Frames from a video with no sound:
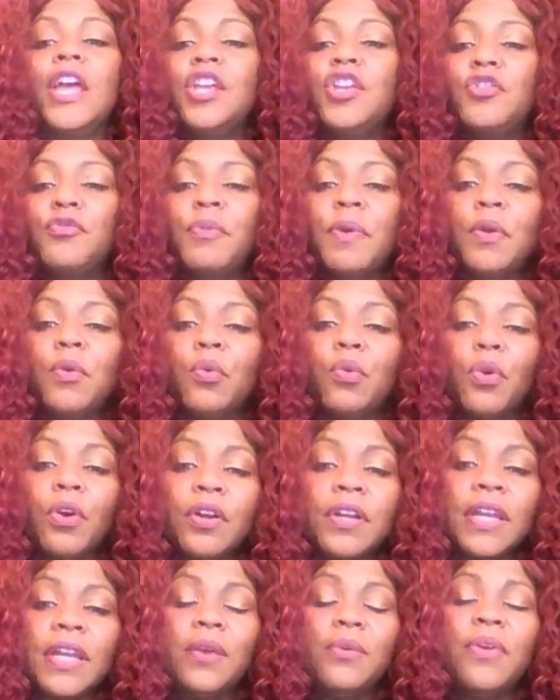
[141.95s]
you've been
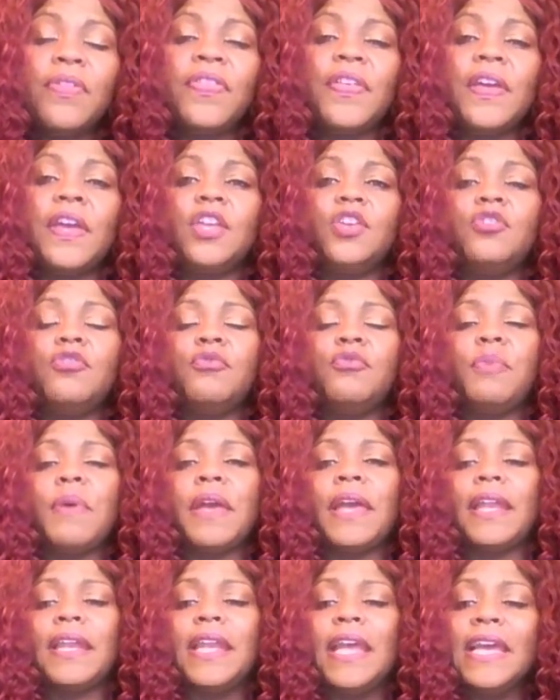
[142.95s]
working with it, you've
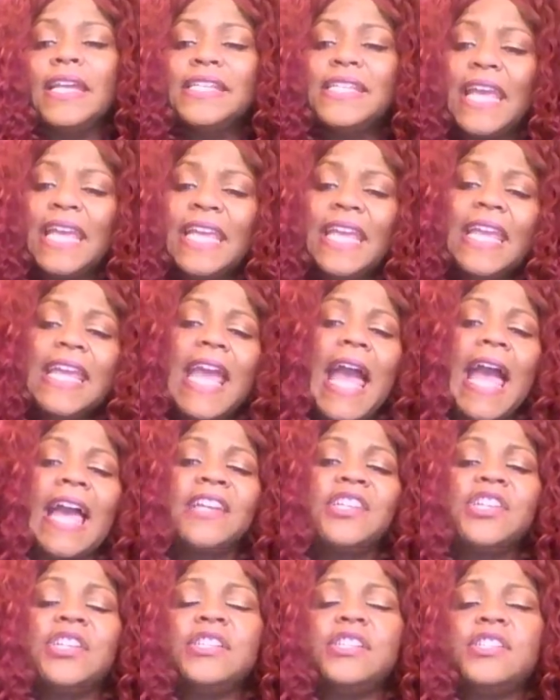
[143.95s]
been taking
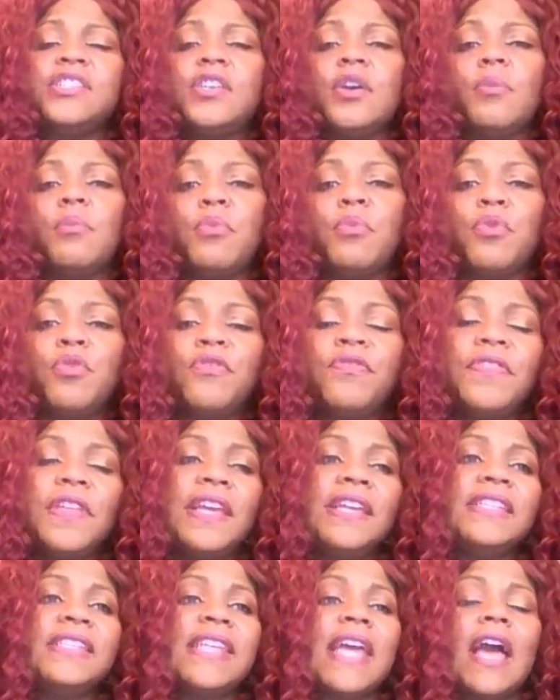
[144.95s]
actions to move
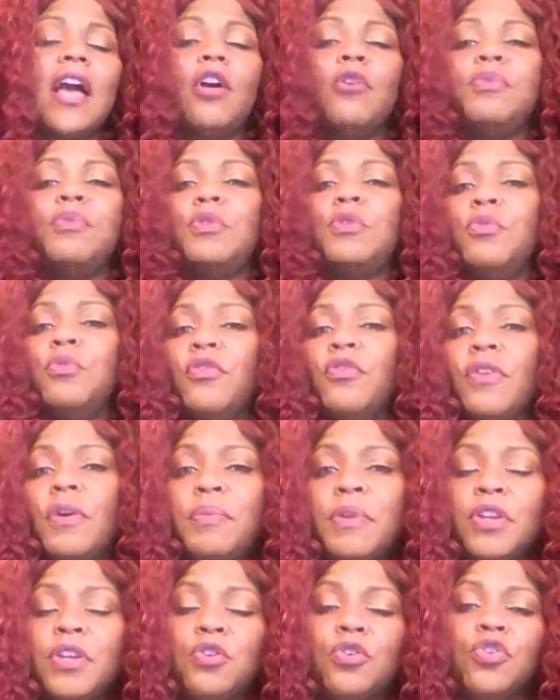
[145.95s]
things to help you move
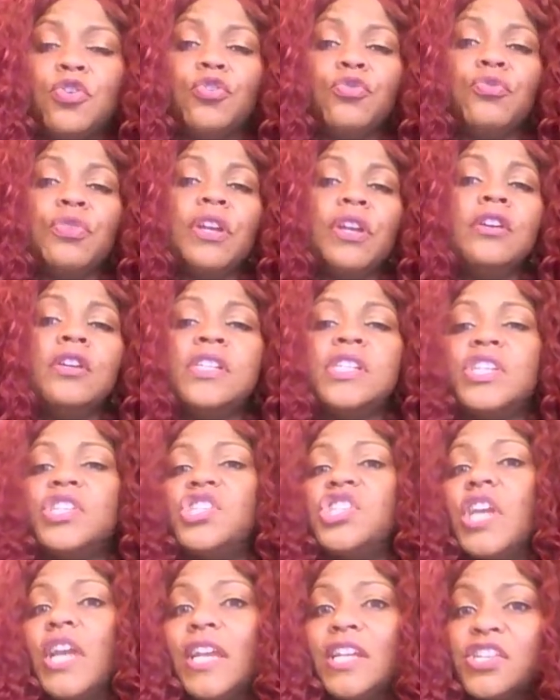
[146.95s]
up in your career, to
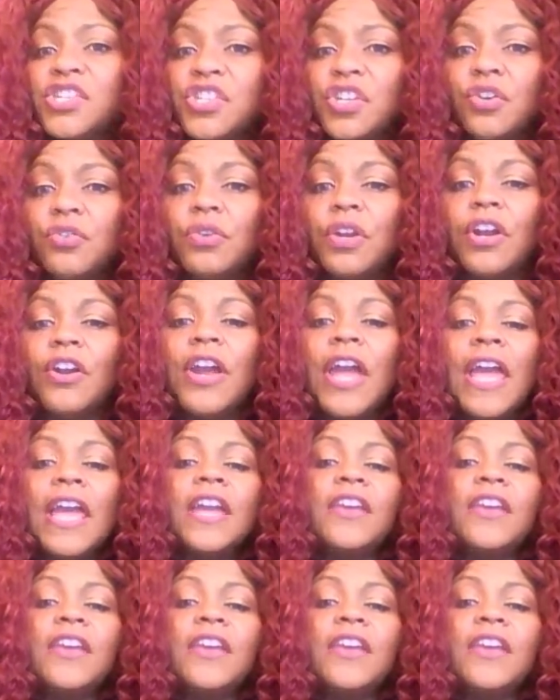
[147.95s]
change the career,